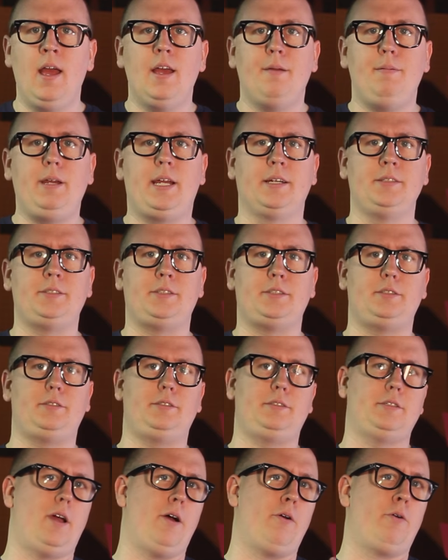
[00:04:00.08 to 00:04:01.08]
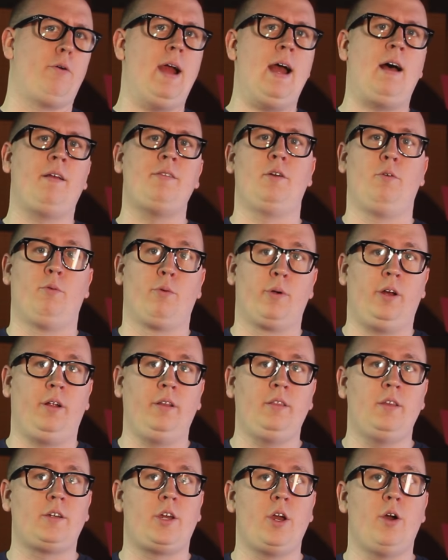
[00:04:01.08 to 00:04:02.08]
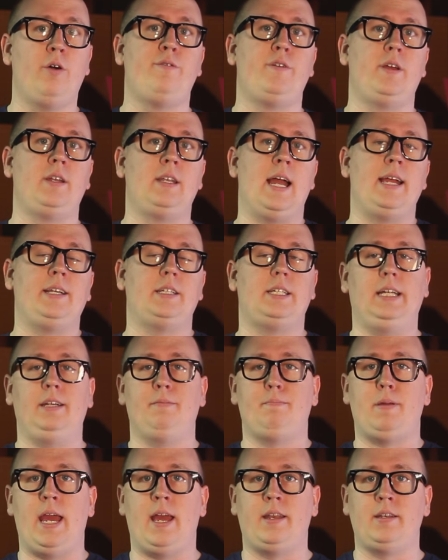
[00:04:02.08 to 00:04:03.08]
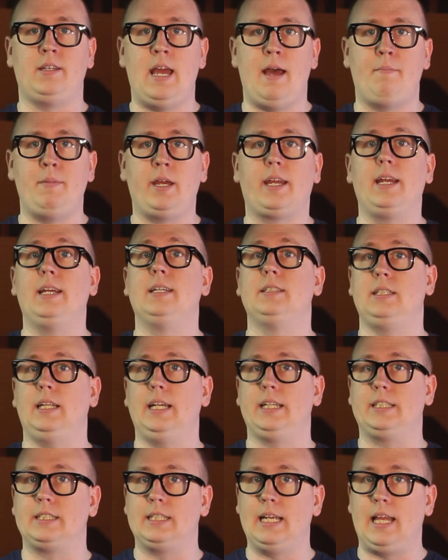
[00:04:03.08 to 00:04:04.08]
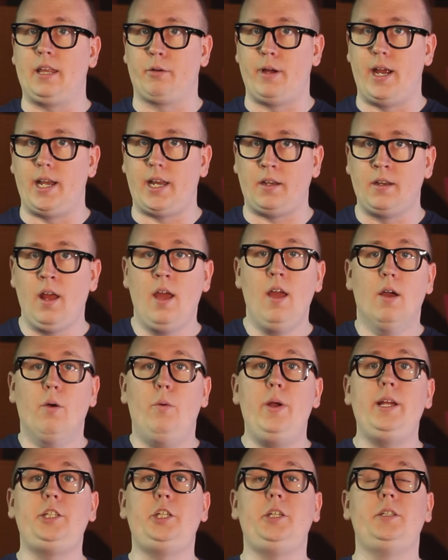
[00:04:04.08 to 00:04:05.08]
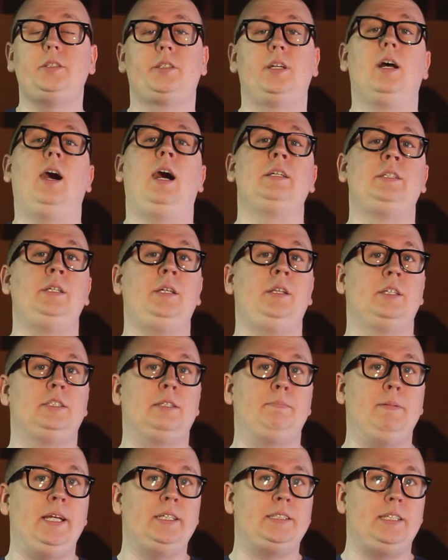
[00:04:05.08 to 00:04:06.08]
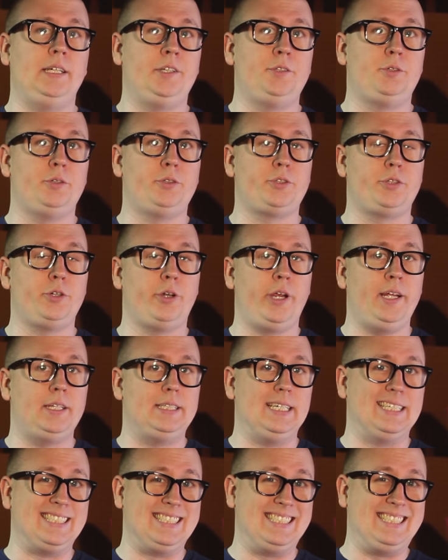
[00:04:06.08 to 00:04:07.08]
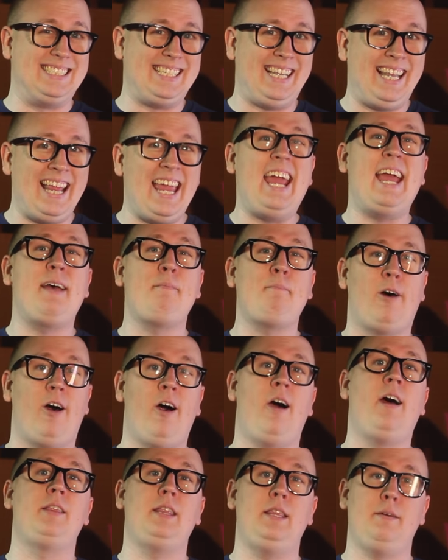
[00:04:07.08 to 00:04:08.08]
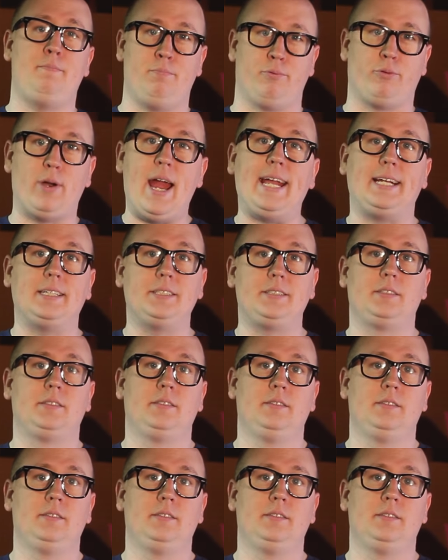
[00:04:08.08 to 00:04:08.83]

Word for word: because around the world, the COVID 19 pandemic is accelerating, which is causing the space industry to slam on the brakes.